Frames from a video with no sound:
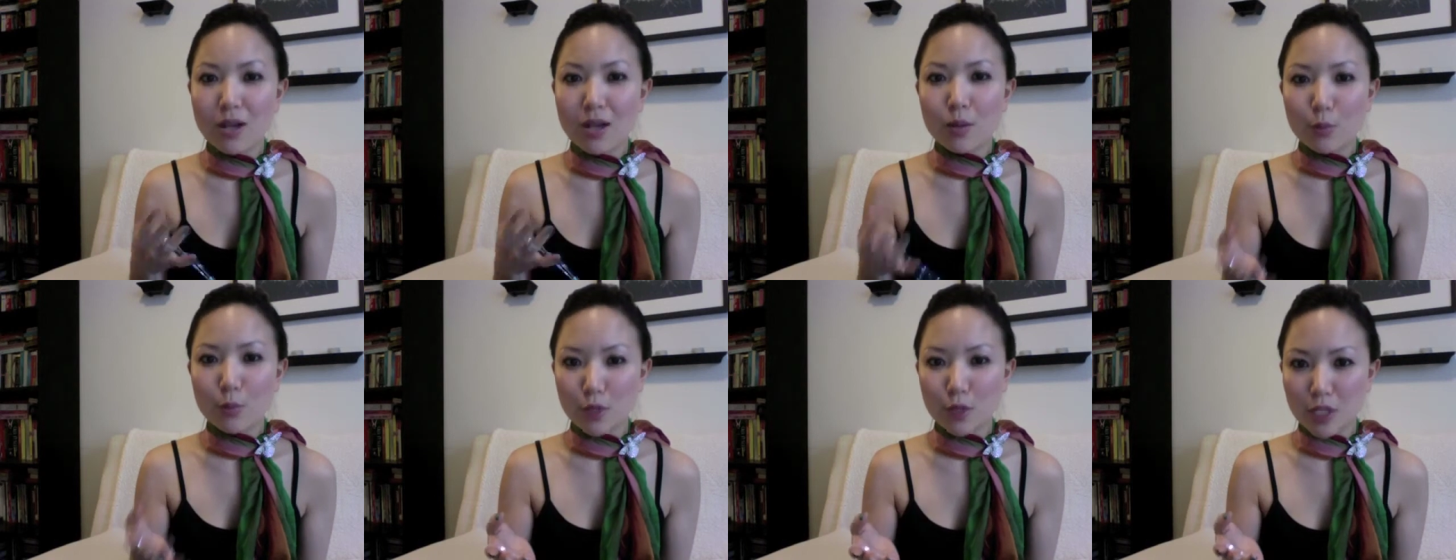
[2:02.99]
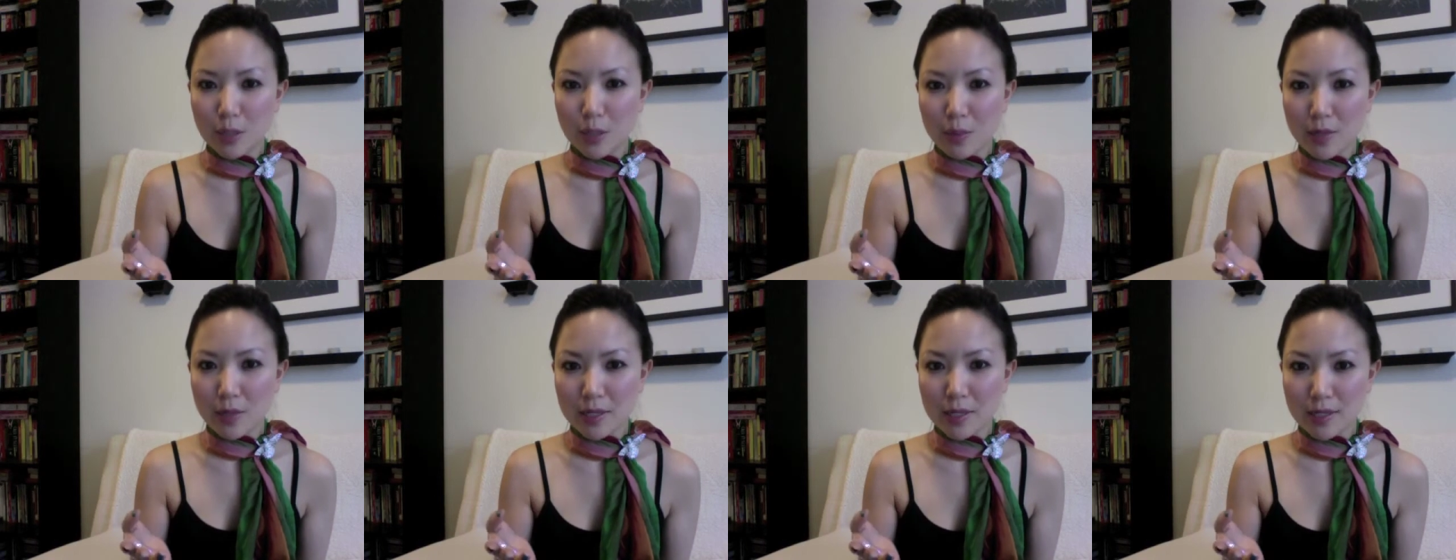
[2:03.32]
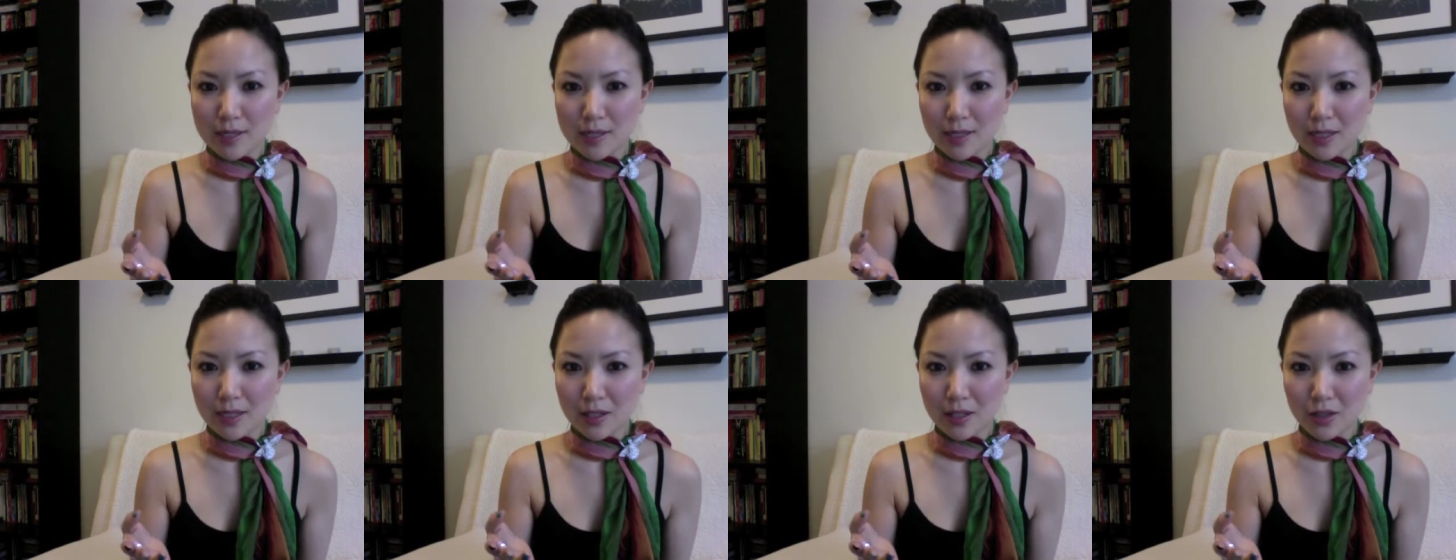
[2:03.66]
pretty pieces
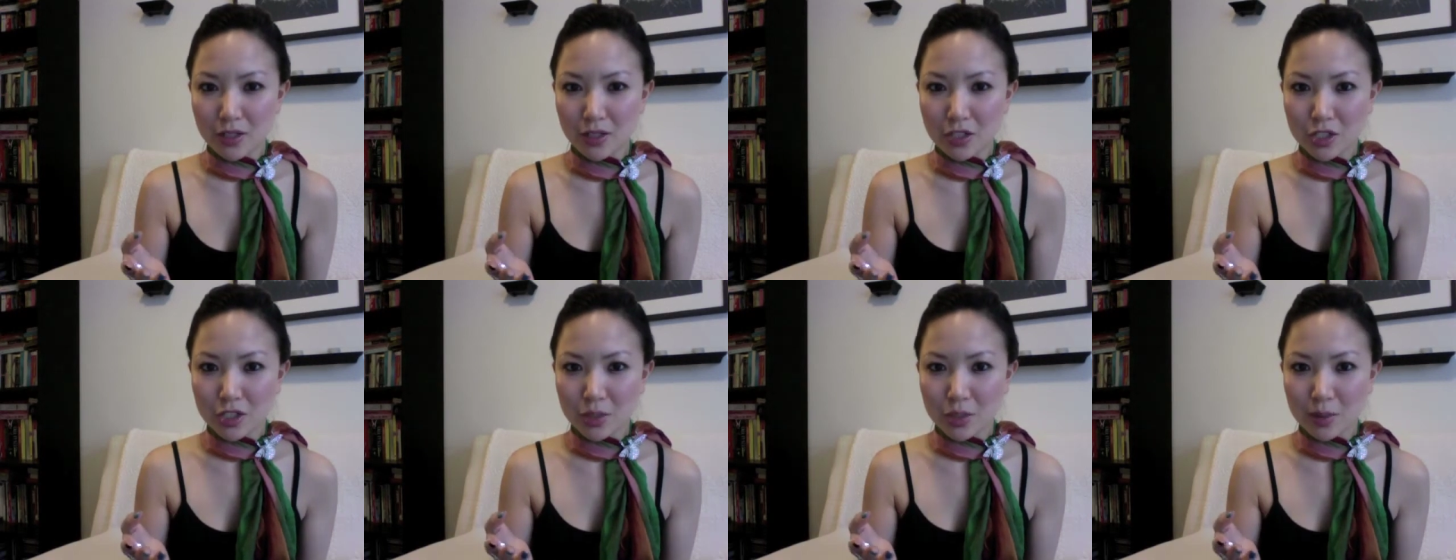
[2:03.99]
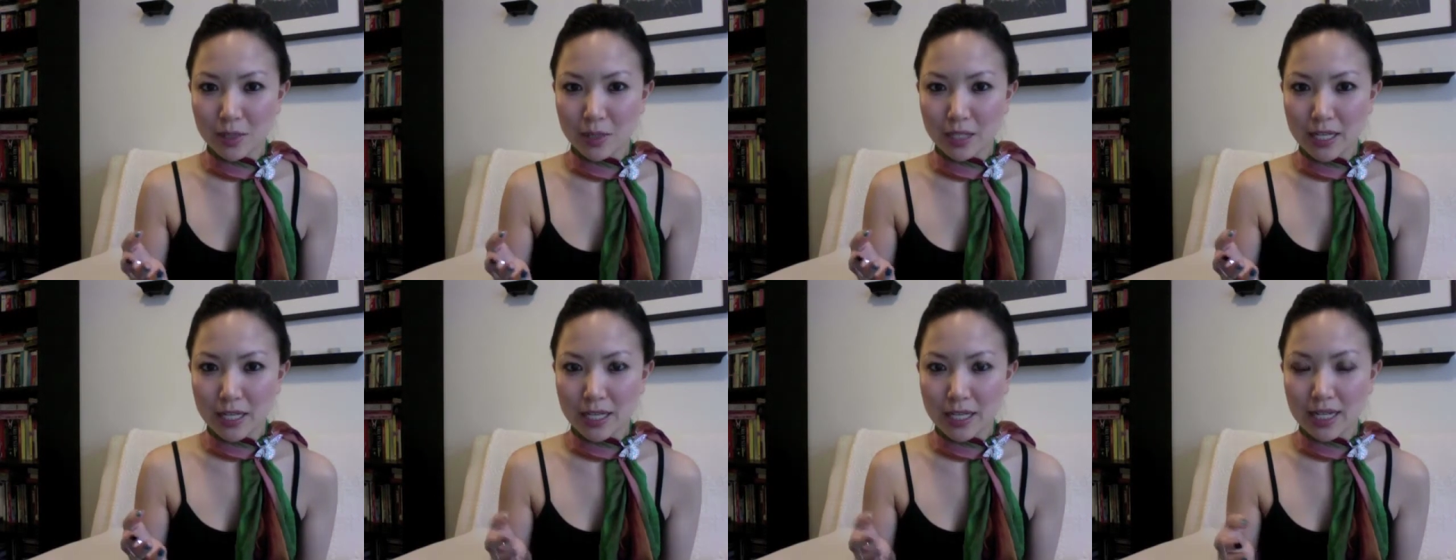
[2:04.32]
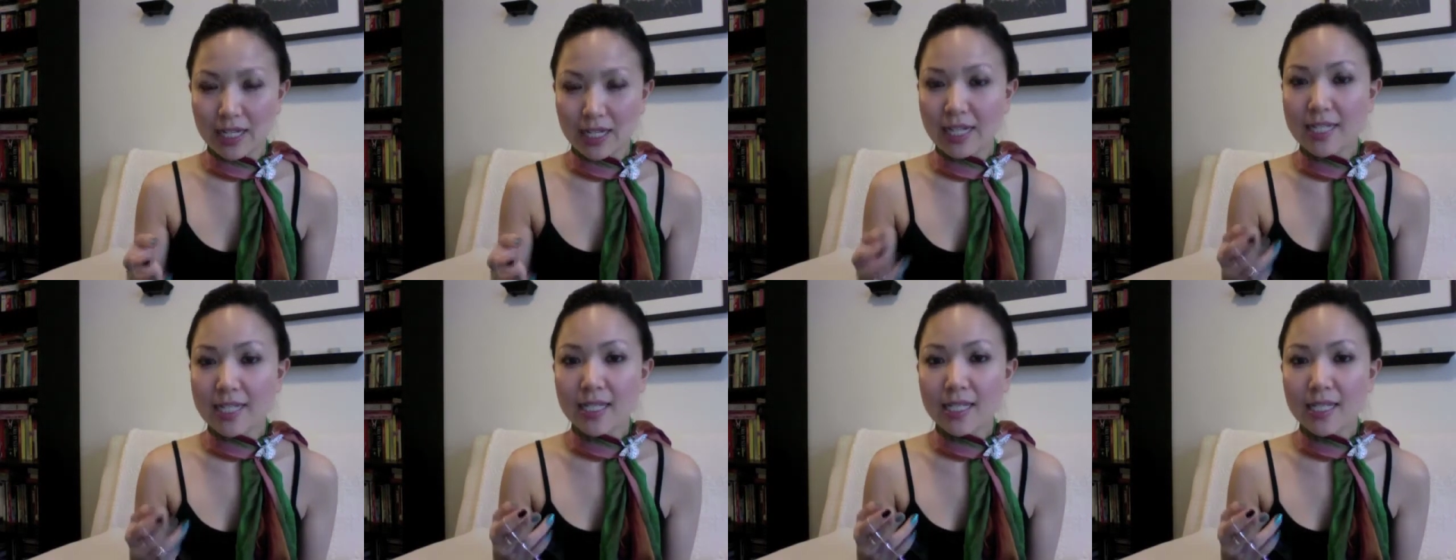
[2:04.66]
that I thought she would like. And I